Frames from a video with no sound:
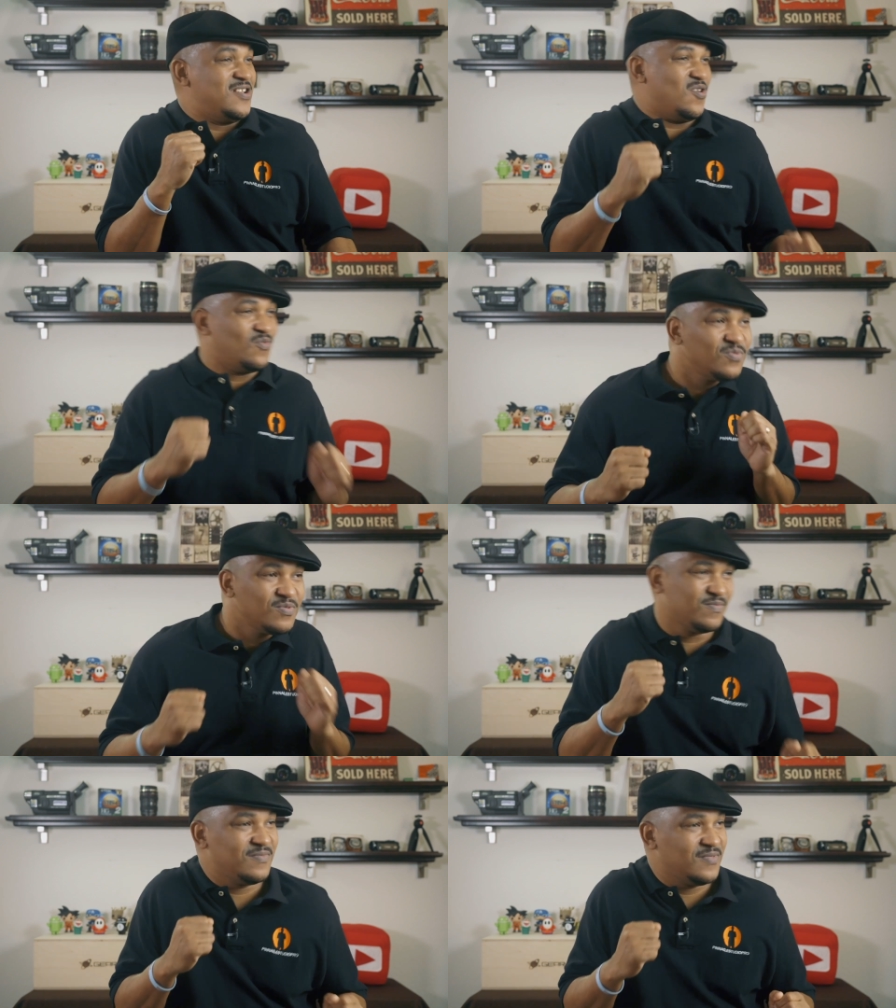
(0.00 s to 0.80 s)
go?
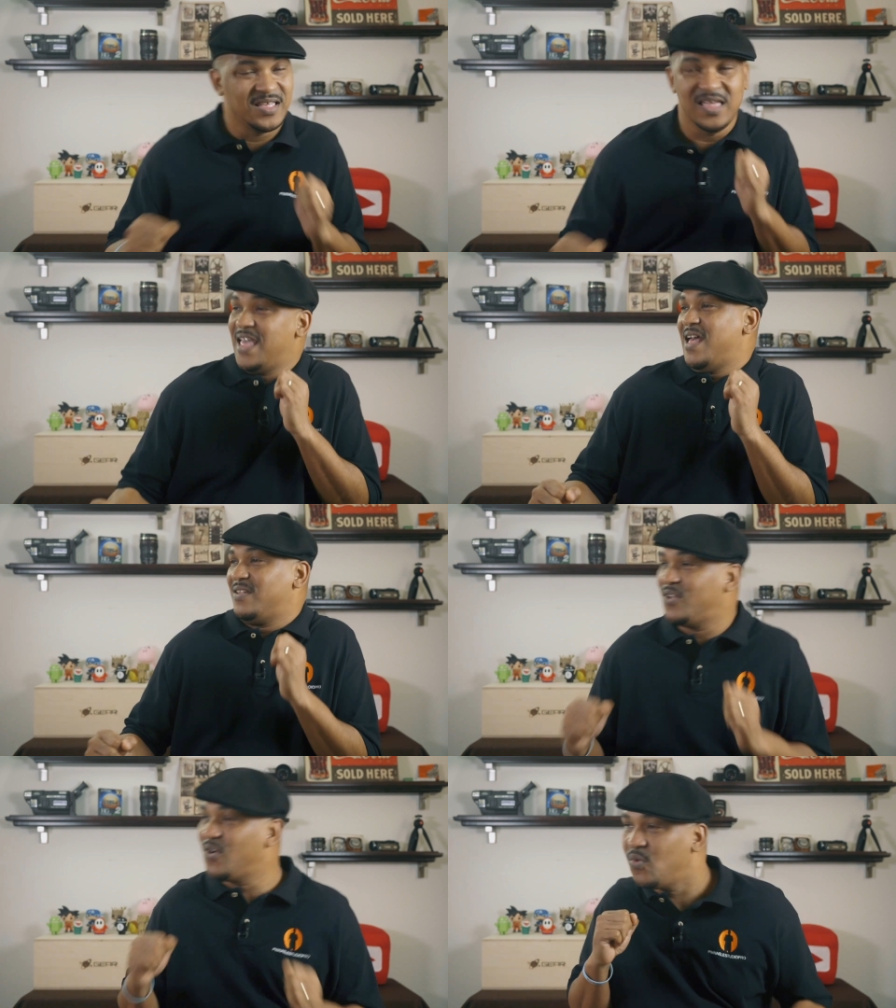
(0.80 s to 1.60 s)
How
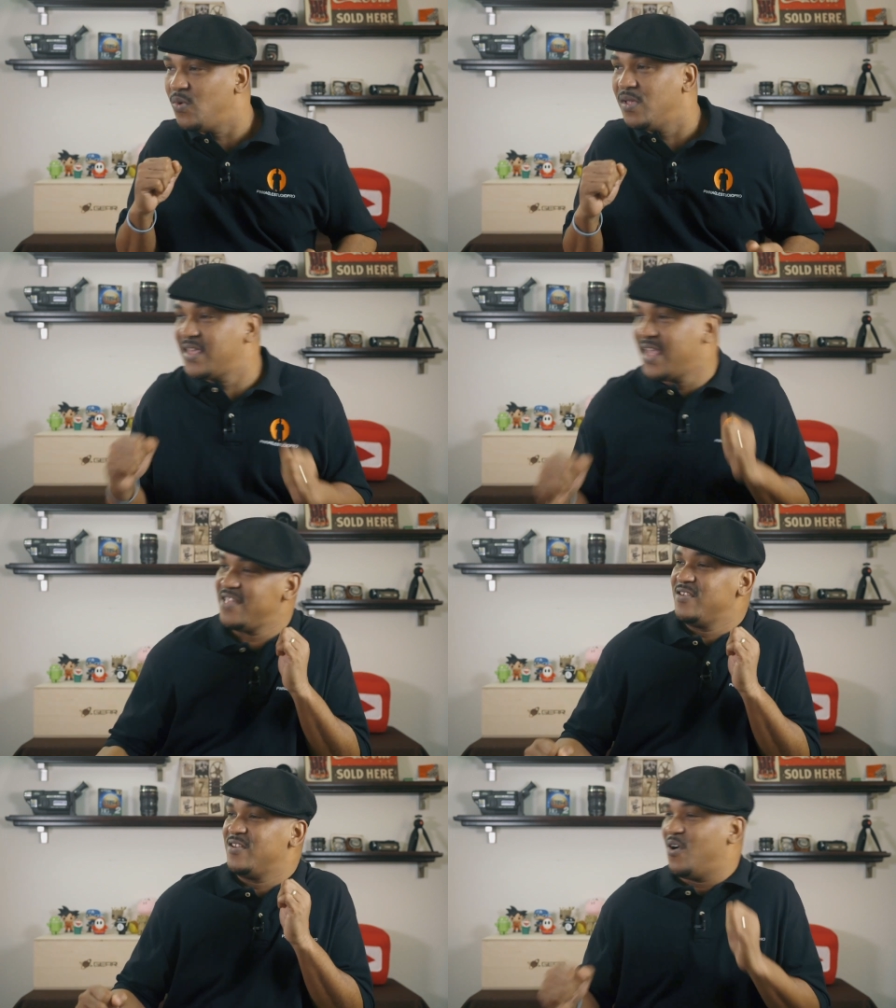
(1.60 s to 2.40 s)
low
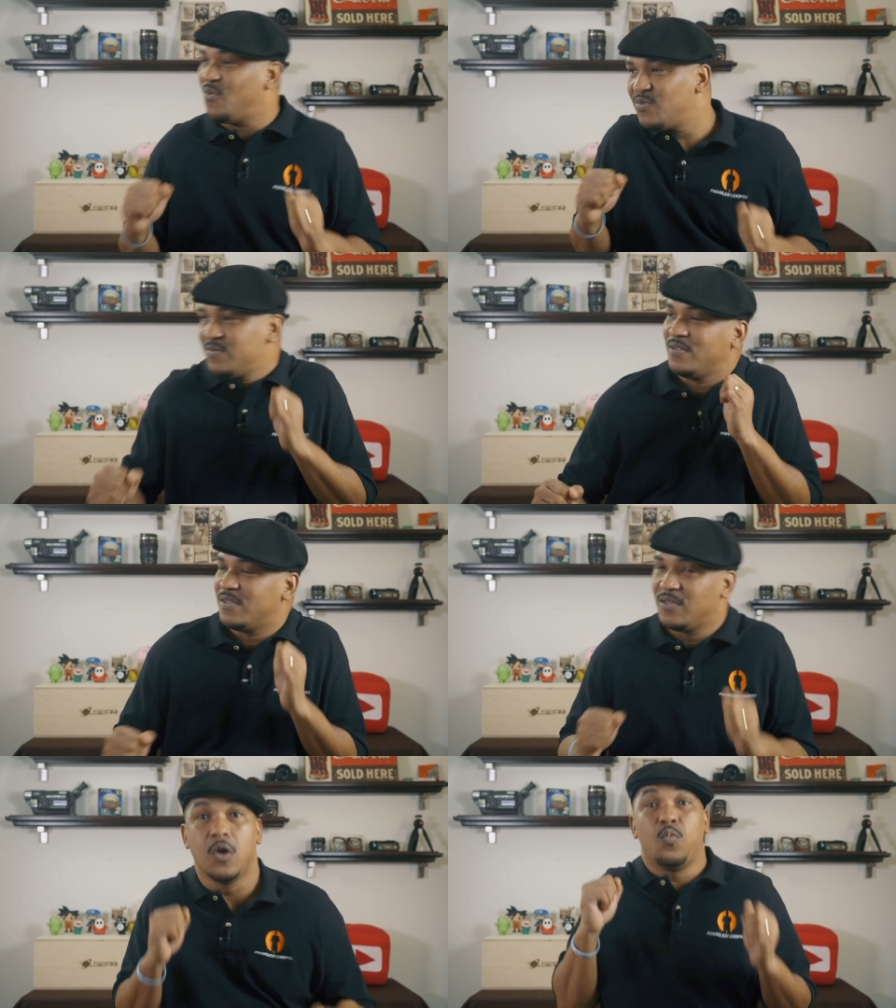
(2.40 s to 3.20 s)
can you go
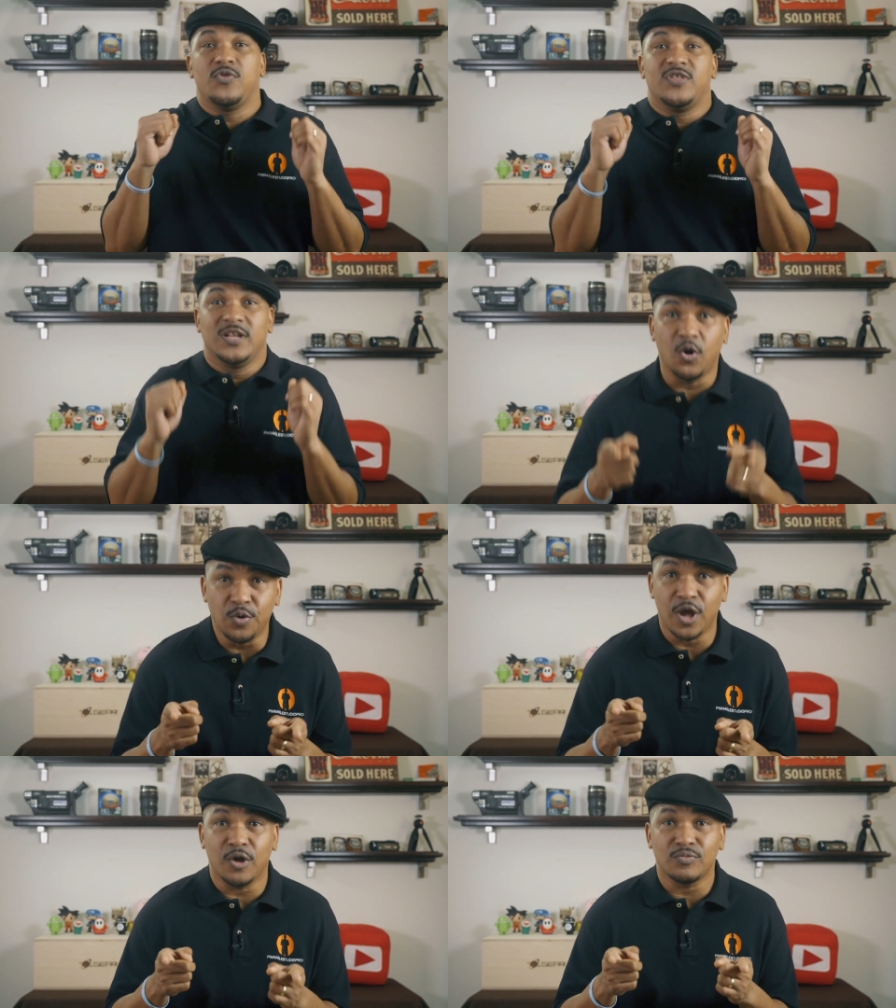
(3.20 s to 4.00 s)
with your
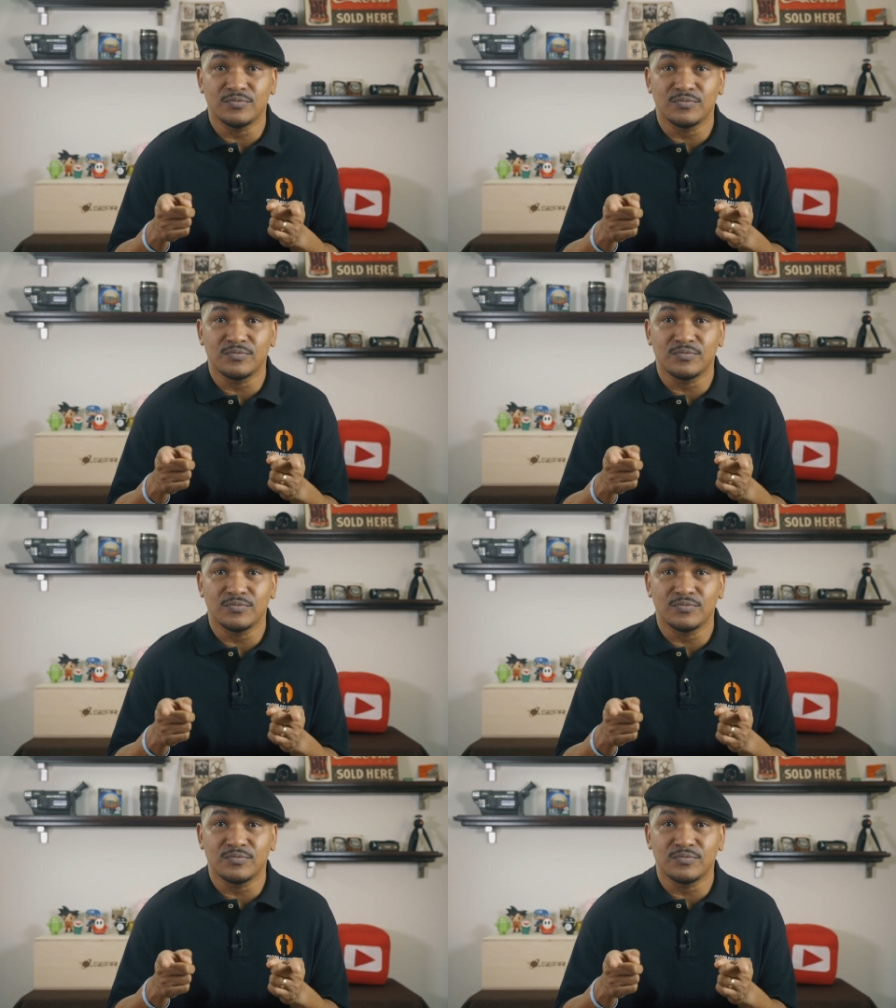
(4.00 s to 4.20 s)
logo?